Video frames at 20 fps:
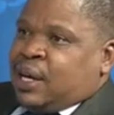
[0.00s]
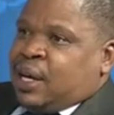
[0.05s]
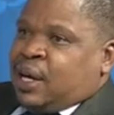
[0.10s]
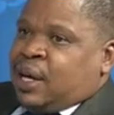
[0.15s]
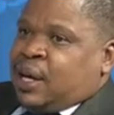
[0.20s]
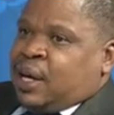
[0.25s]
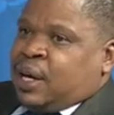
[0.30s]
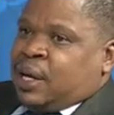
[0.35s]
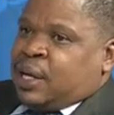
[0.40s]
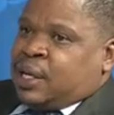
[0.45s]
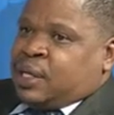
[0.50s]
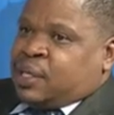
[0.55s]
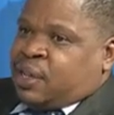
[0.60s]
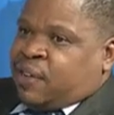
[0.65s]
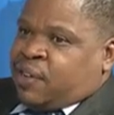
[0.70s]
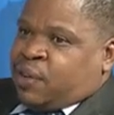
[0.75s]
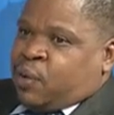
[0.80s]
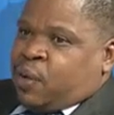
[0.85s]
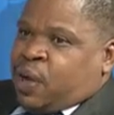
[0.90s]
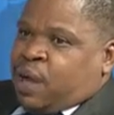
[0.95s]

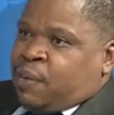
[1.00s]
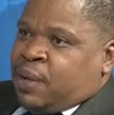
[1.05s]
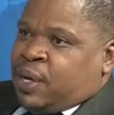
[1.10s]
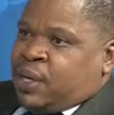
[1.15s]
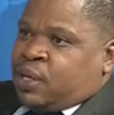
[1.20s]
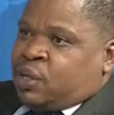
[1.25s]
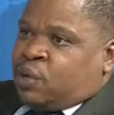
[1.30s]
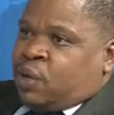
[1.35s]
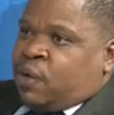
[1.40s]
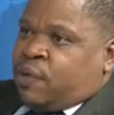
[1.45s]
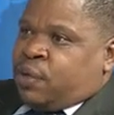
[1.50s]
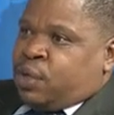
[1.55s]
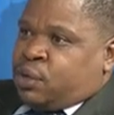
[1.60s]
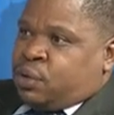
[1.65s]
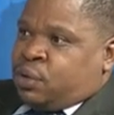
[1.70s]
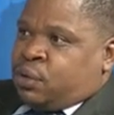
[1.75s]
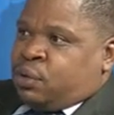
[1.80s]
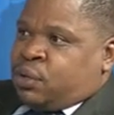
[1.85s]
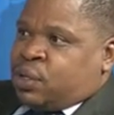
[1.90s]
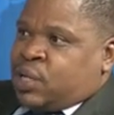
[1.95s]
reserve requirement is one of the
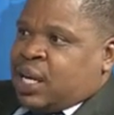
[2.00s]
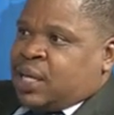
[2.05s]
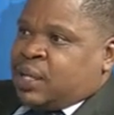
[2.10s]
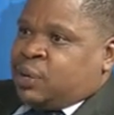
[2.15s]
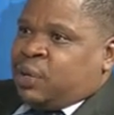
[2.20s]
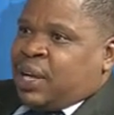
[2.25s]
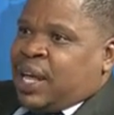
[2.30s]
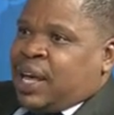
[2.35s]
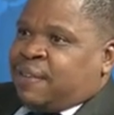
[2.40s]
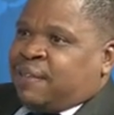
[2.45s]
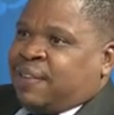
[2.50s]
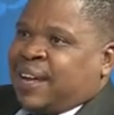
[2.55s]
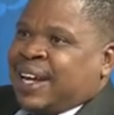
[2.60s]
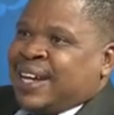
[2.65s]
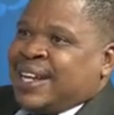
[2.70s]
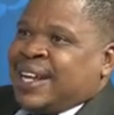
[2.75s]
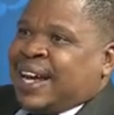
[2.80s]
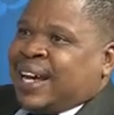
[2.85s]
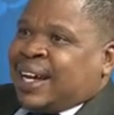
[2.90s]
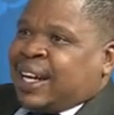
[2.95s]
tools that will have a
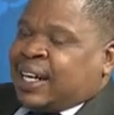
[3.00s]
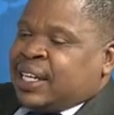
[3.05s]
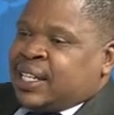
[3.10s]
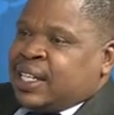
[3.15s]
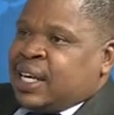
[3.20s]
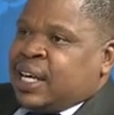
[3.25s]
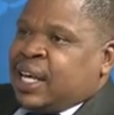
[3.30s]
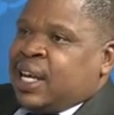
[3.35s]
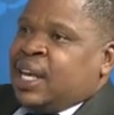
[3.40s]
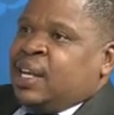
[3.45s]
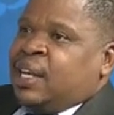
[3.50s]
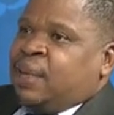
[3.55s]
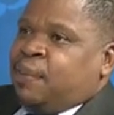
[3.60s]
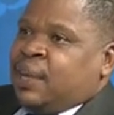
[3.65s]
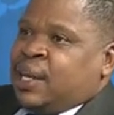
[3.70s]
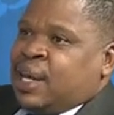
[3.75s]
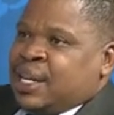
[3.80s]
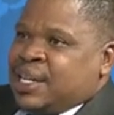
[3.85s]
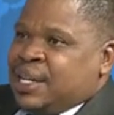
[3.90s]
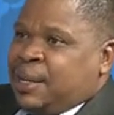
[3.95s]
direct and
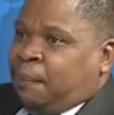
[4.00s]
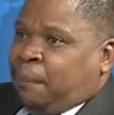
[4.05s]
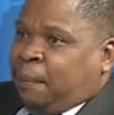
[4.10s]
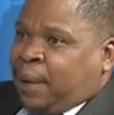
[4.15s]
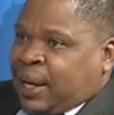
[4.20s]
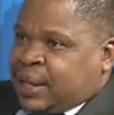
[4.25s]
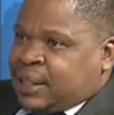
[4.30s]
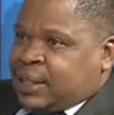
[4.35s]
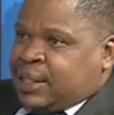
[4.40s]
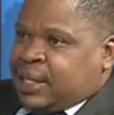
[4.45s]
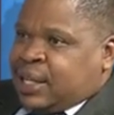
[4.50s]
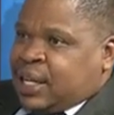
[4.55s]
immediate impact